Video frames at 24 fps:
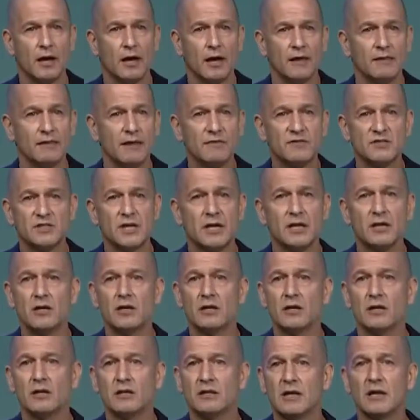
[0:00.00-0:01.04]
they've seen
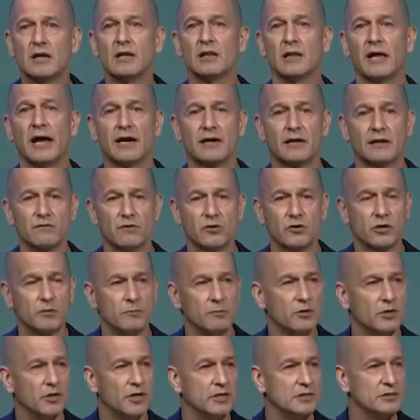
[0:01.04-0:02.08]
neglect of their
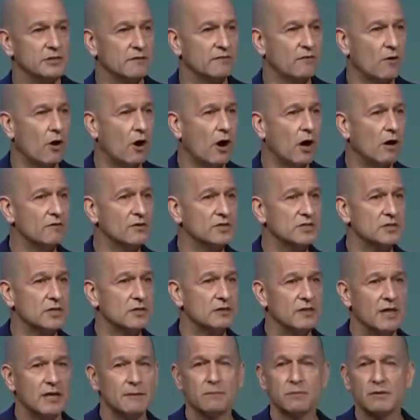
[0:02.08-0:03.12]
communities. If all of a sudden
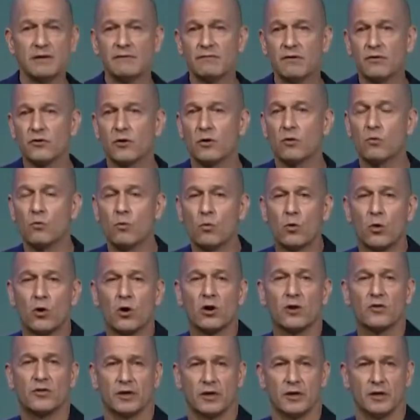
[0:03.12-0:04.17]
they believe that they're
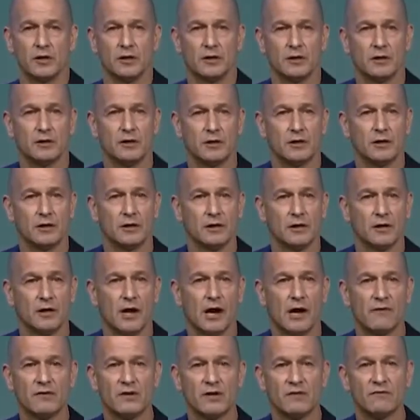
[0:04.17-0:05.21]
worthy
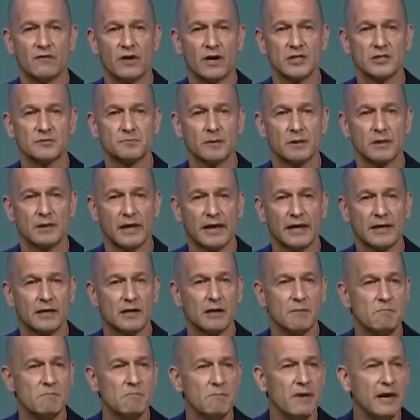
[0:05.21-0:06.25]
of an investment, like an
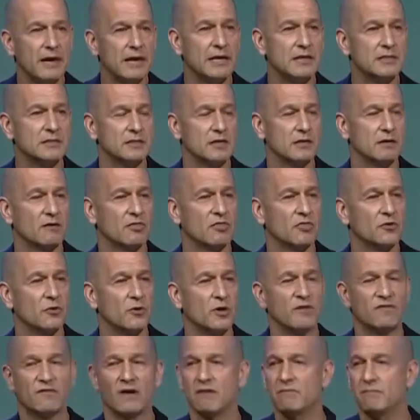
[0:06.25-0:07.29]
amazing
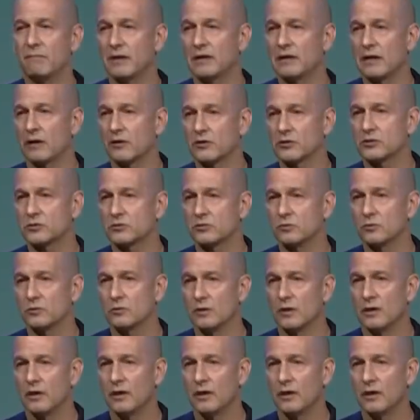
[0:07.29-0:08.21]
$35 million school,